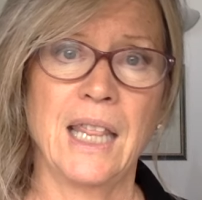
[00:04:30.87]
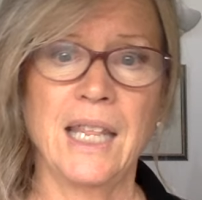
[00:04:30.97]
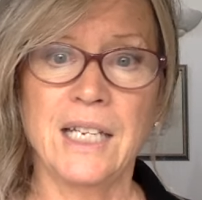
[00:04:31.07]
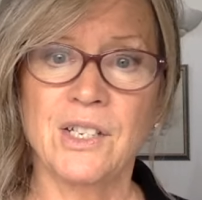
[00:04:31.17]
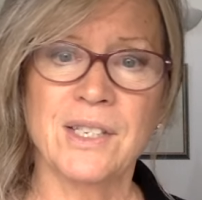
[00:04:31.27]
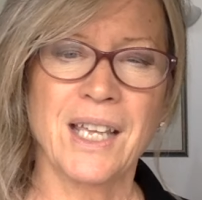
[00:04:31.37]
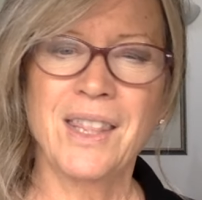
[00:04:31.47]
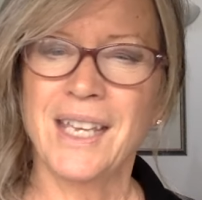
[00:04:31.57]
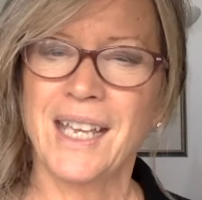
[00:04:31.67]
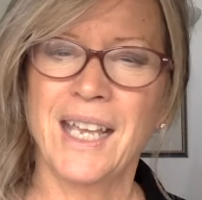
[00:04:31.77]
that just, I
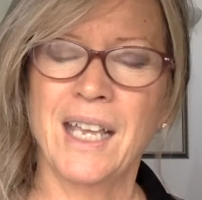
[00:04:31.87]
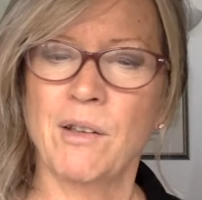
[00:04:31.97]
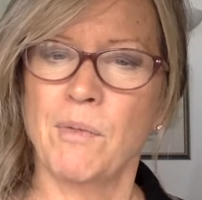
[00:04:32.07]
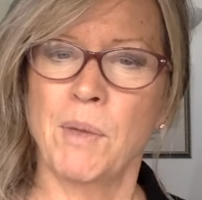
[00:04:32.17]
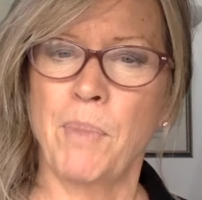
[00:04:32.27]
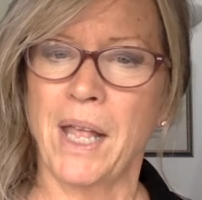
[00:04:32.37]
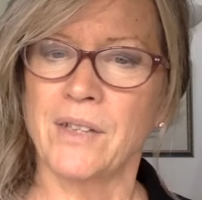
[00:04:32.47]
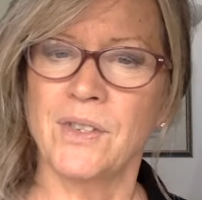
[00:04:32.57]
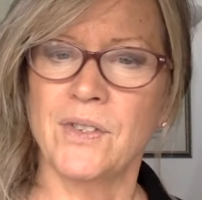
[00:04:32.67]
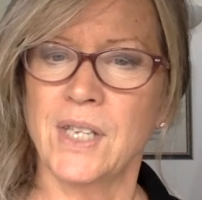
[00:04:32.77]
think it
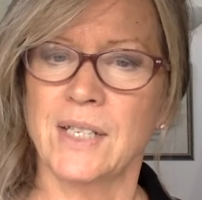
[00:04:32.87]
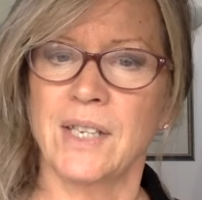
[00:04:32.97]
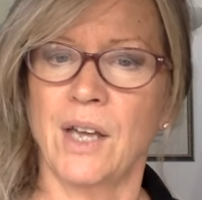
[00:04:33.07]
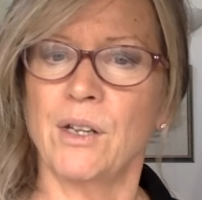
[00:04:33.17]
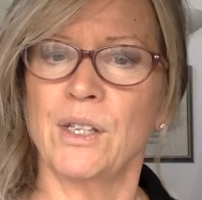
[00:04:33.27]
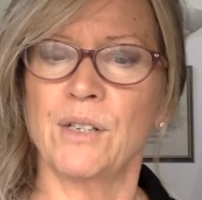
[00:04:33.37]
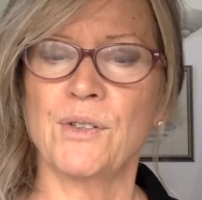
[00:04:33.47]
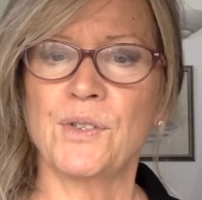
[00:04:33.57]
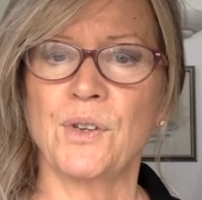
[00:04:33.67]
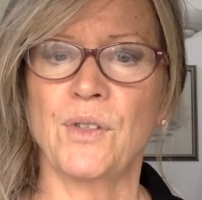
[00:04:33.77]
balances things out a little
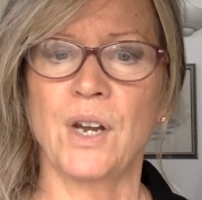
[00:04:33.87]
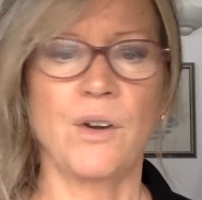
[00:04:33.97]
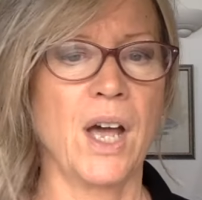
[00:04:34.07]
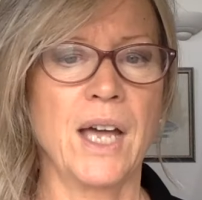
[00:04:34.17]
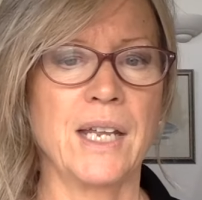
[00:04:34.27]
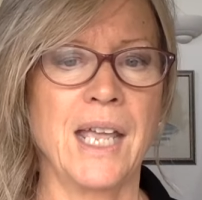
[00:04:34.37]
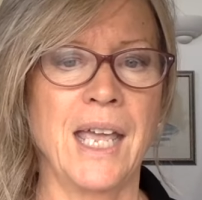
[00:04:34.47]
so they're not